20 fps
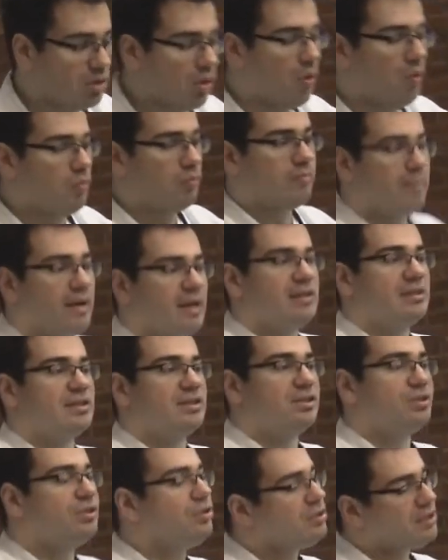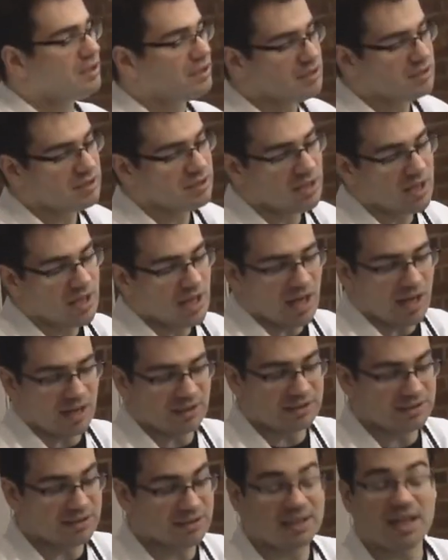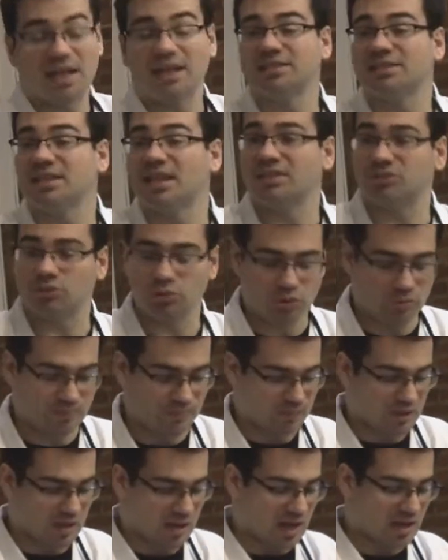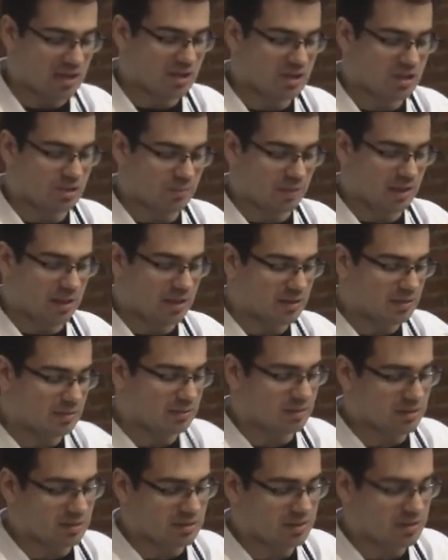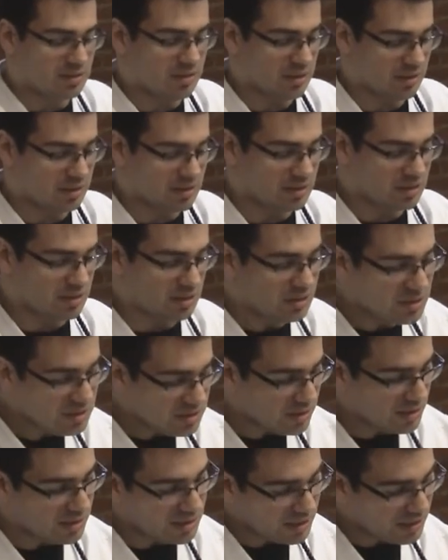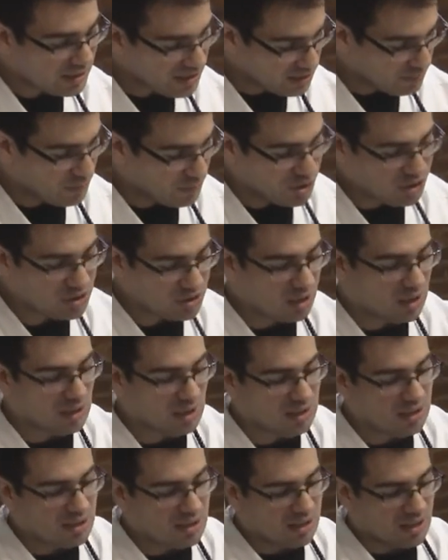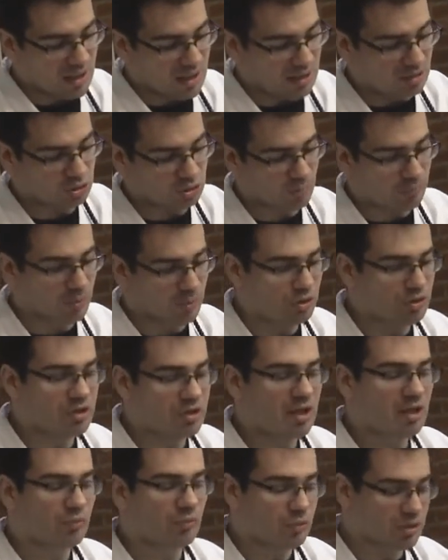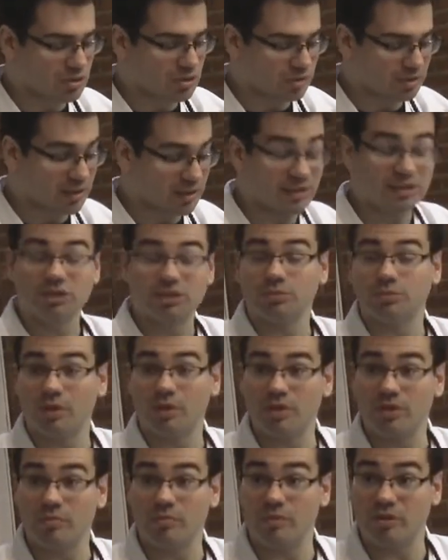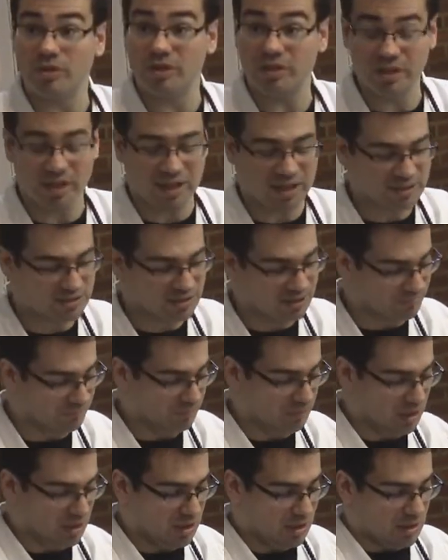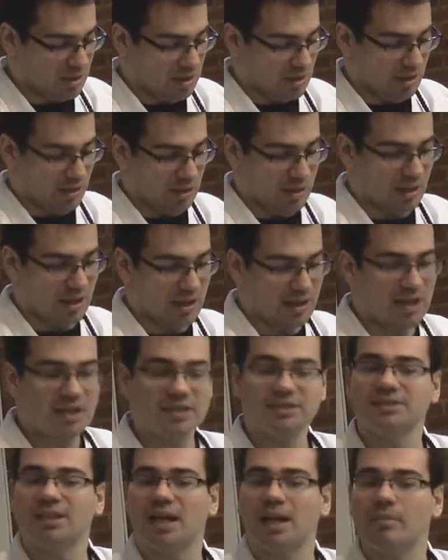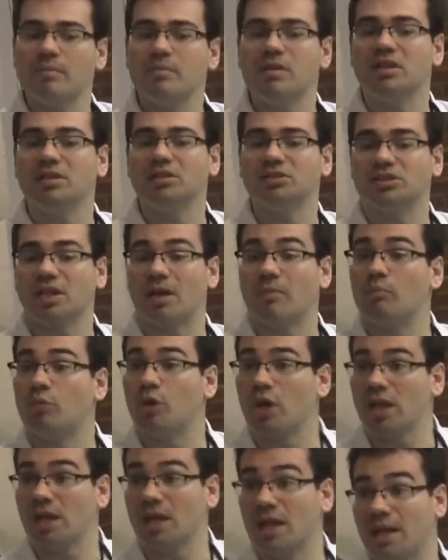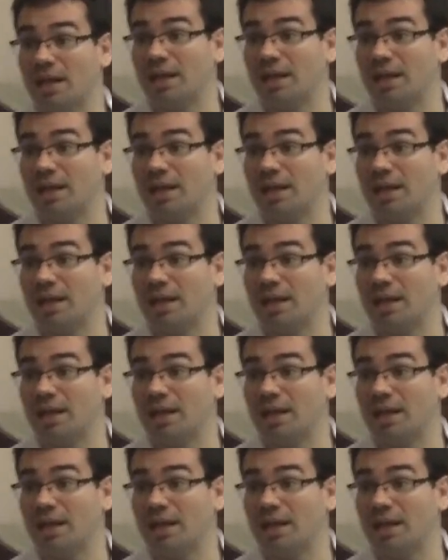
known by the students as kasato. I explained this special anthropological reason that it's very, very nice. Kaza means umbrella,